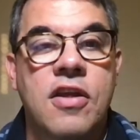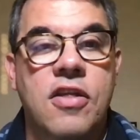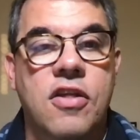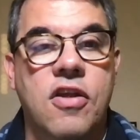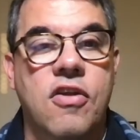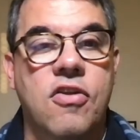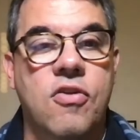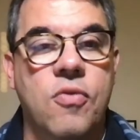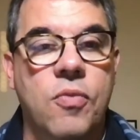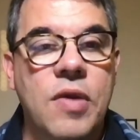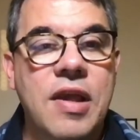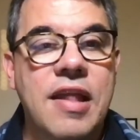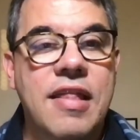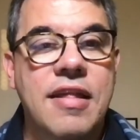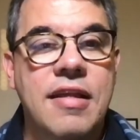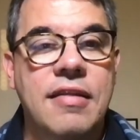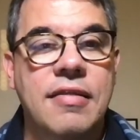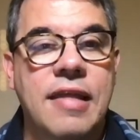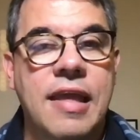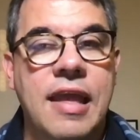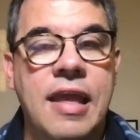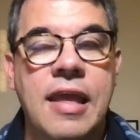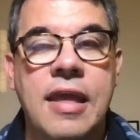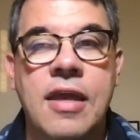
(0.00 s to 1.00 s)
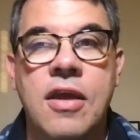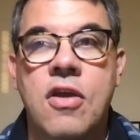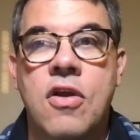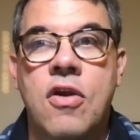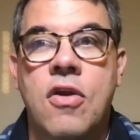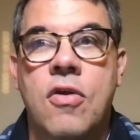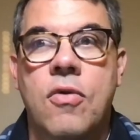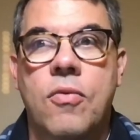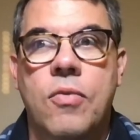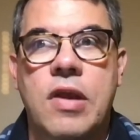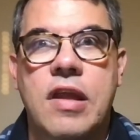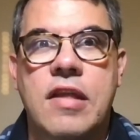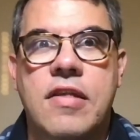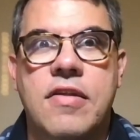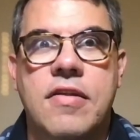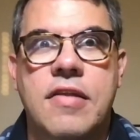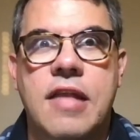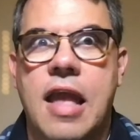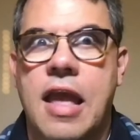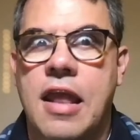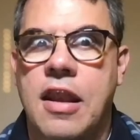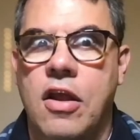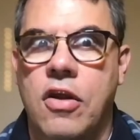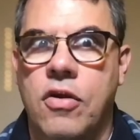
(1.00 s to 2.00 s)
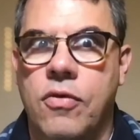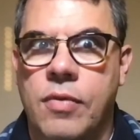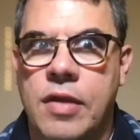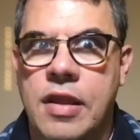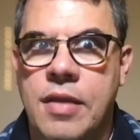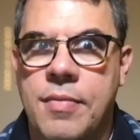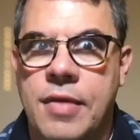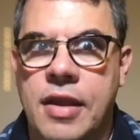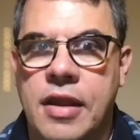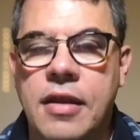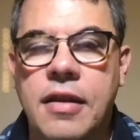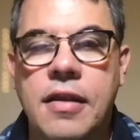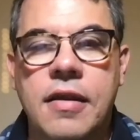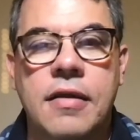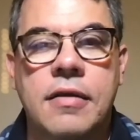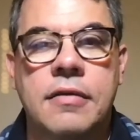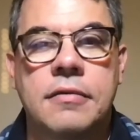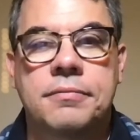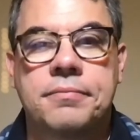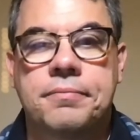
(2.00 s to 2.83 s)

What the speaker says: just recently reached an agreement.